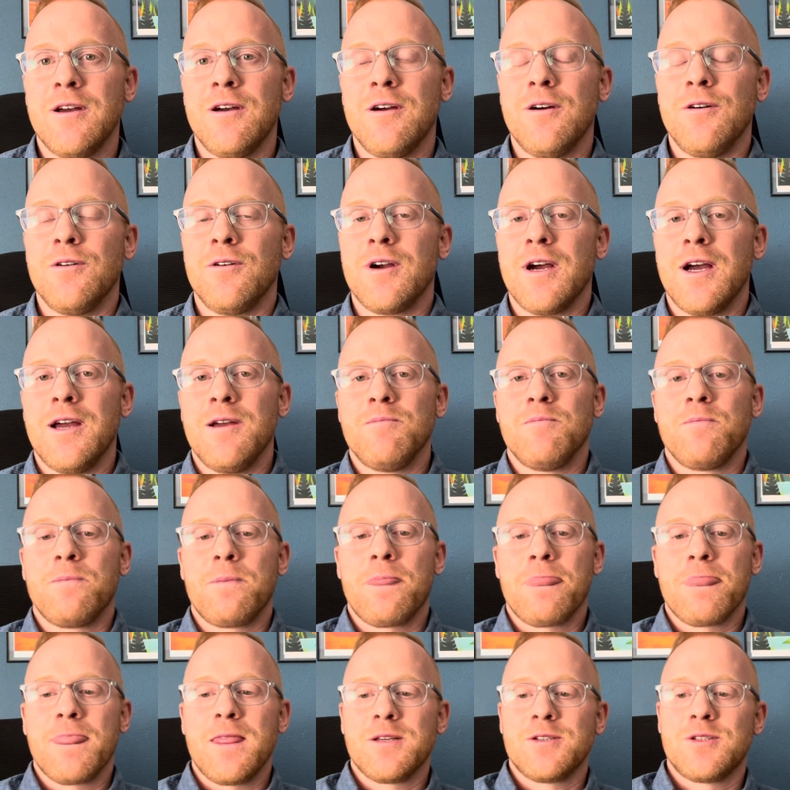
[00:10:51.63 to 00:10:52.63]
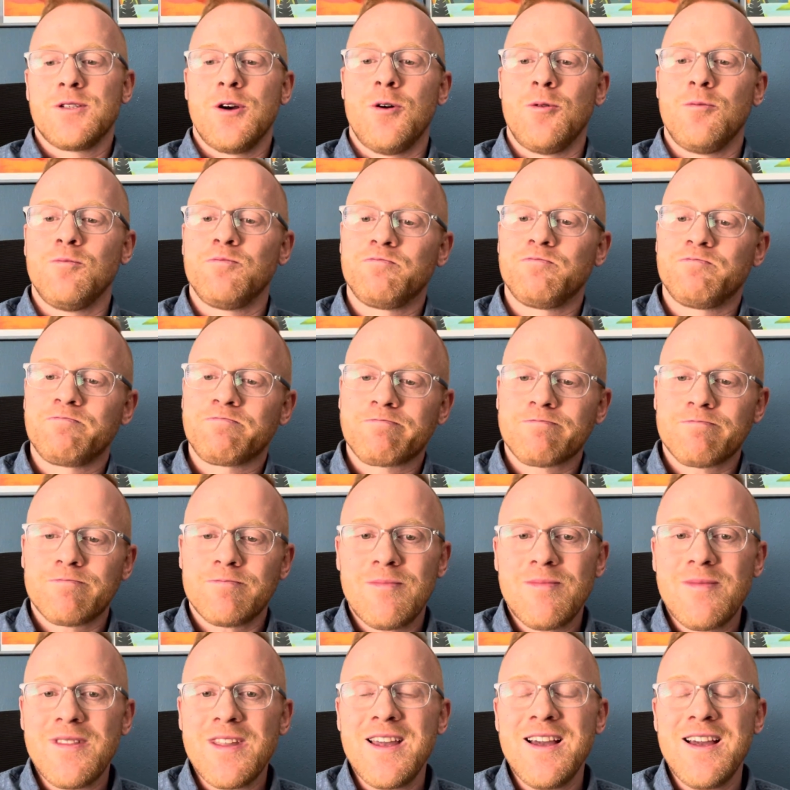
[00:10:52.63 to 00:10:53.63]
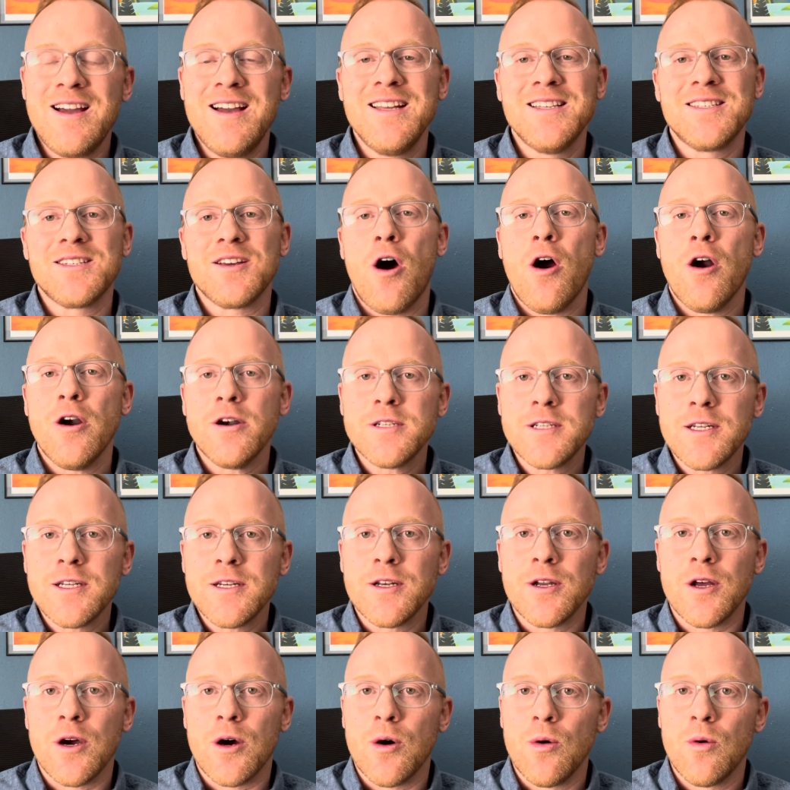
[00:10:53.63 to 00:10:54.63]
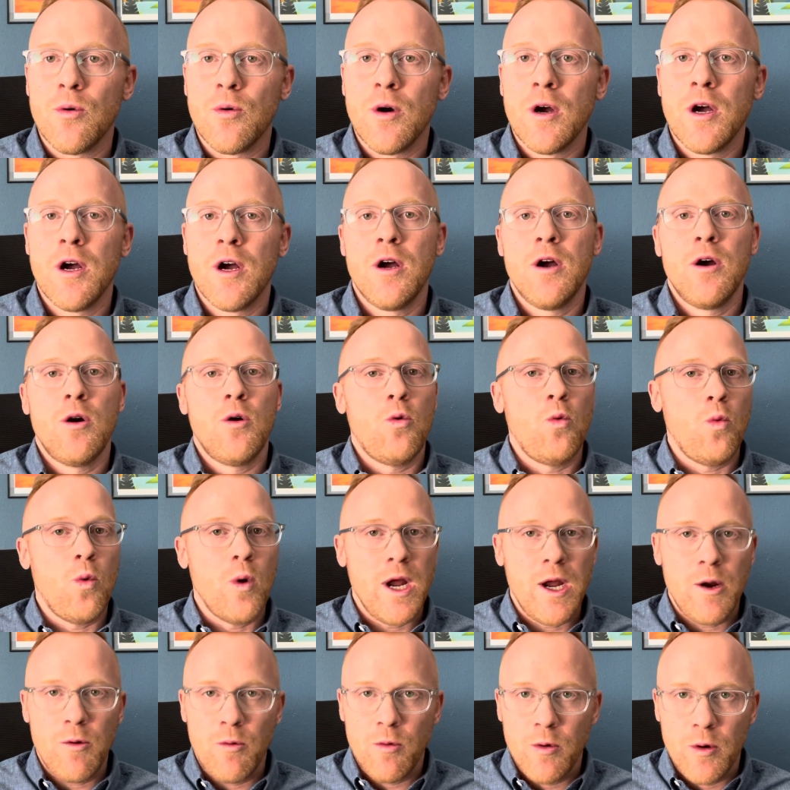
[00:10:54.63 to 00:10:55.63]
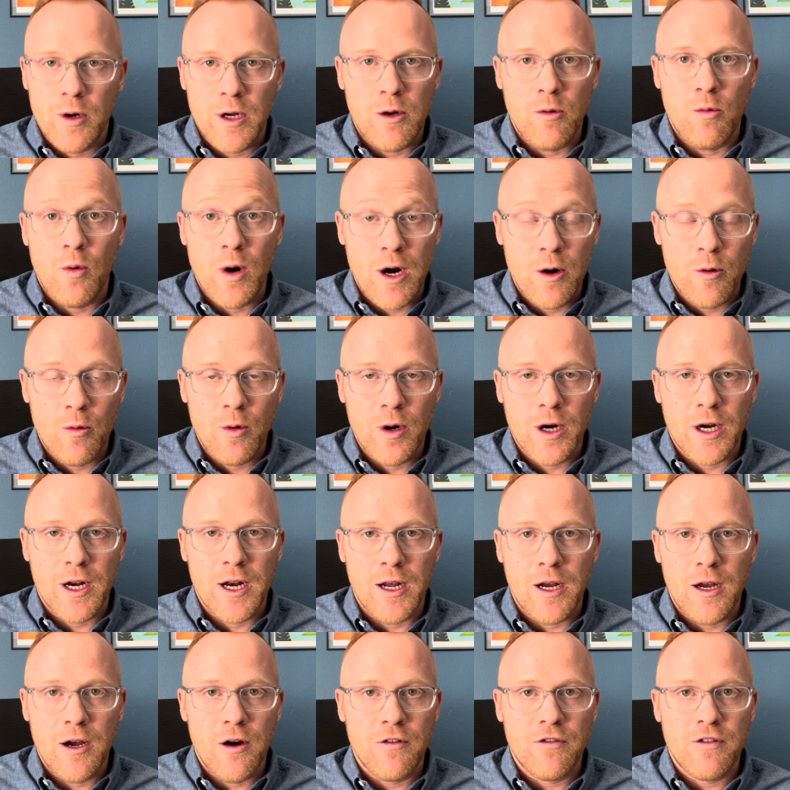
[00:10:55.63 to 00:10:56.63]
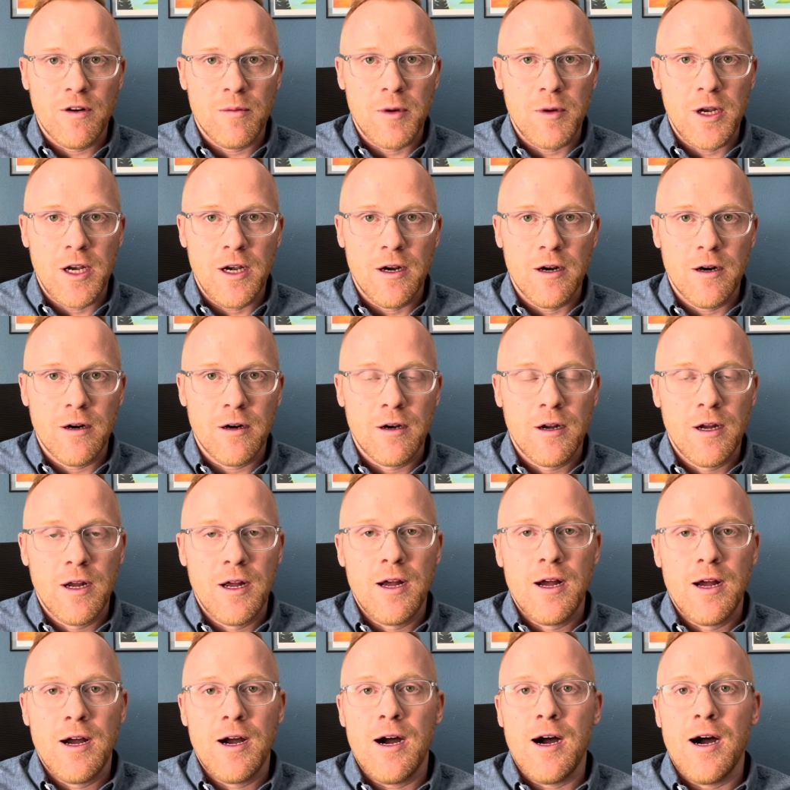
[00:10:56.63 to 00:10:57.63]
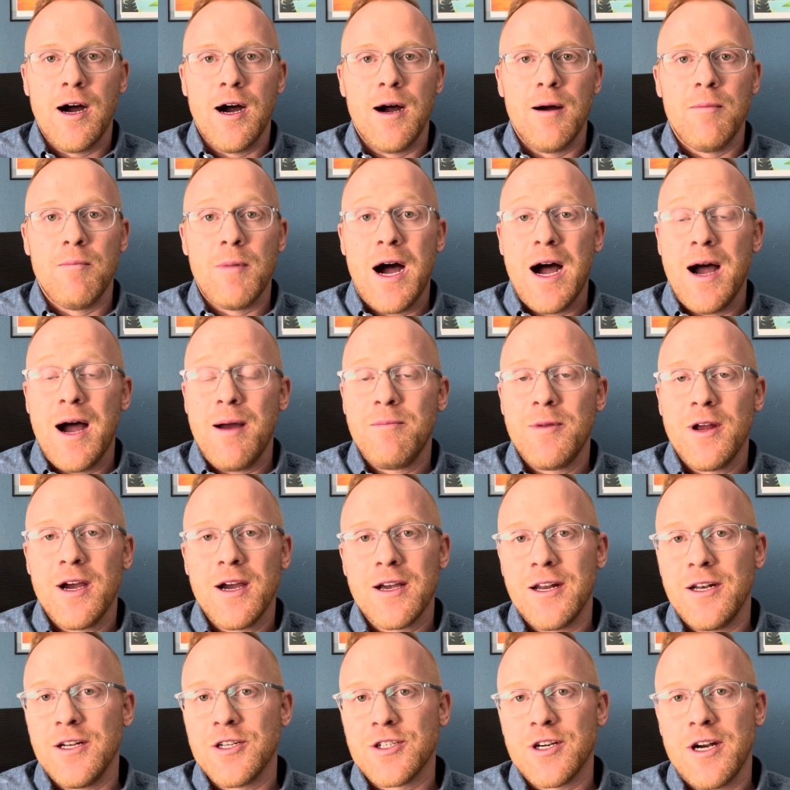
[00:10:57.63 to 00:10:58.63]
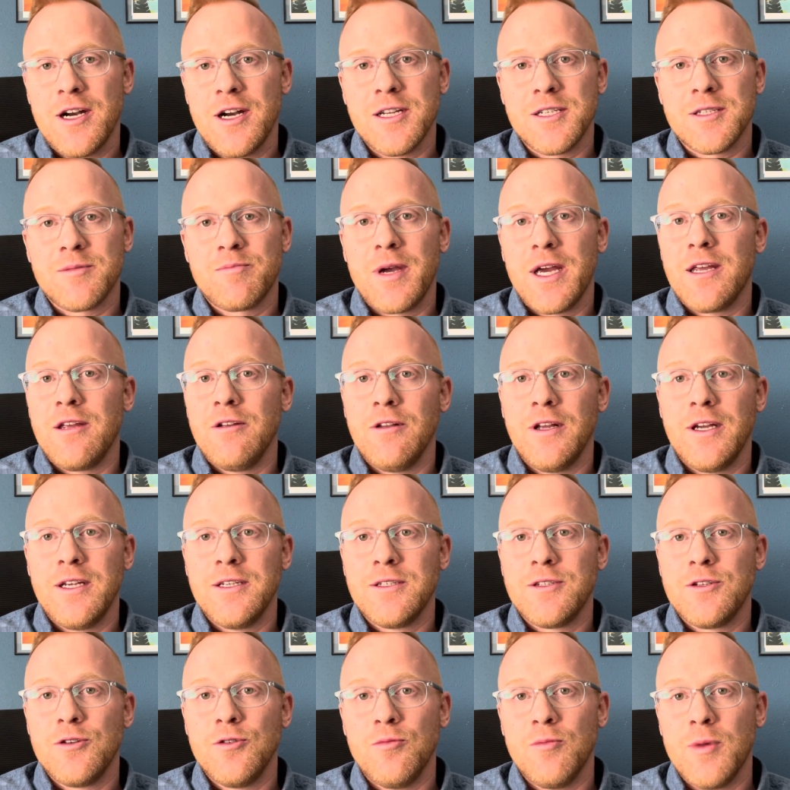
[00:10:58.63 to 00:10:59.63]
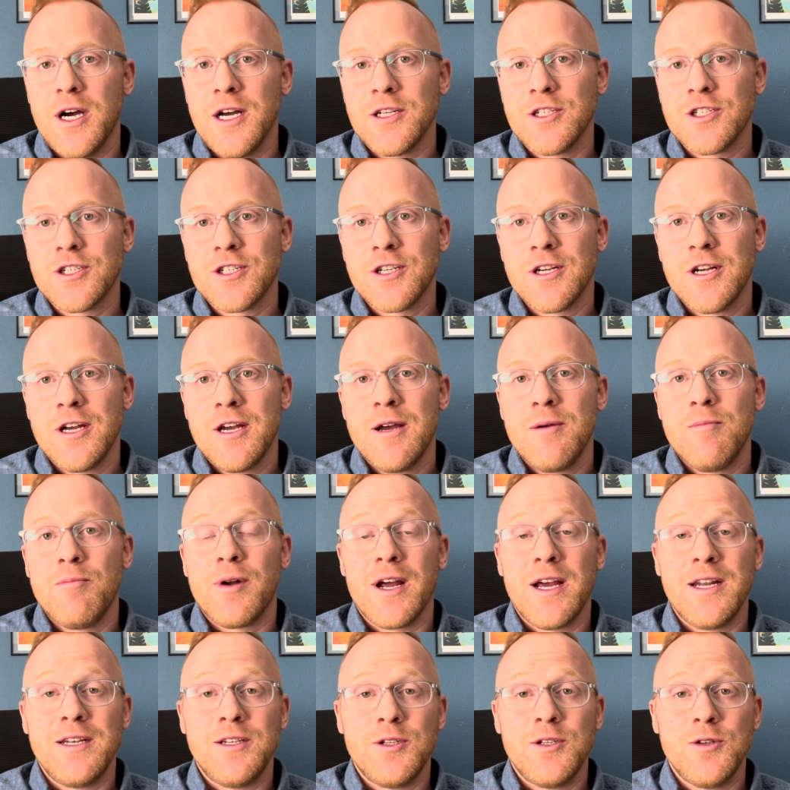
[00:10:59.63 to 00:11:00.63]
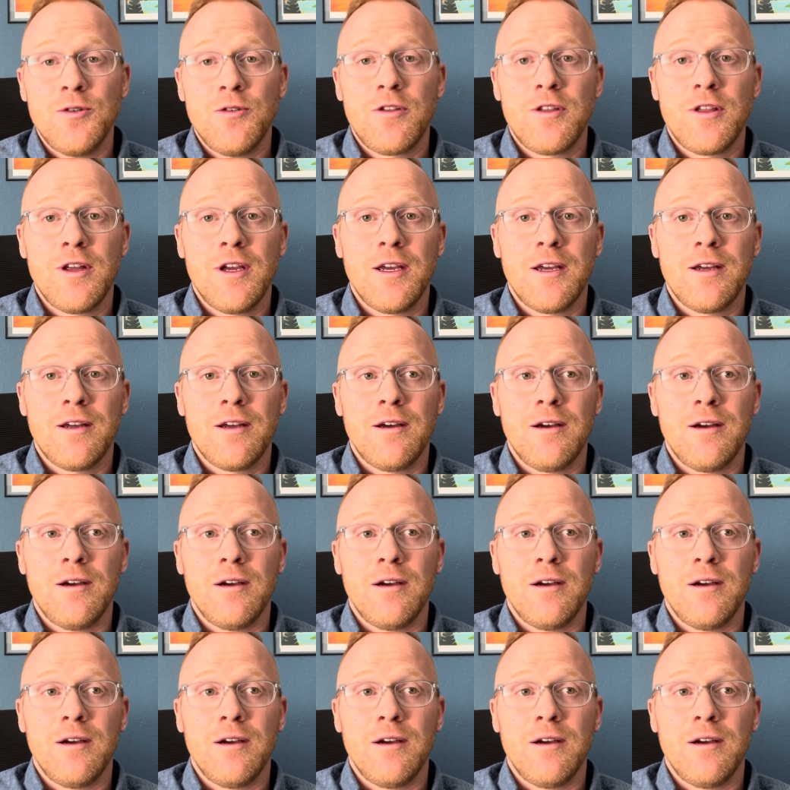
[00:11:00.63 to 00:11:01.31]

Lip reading: Okay, so it's hard to know where we're going to go from here. I'm not going to try to speculate too much, but I do think a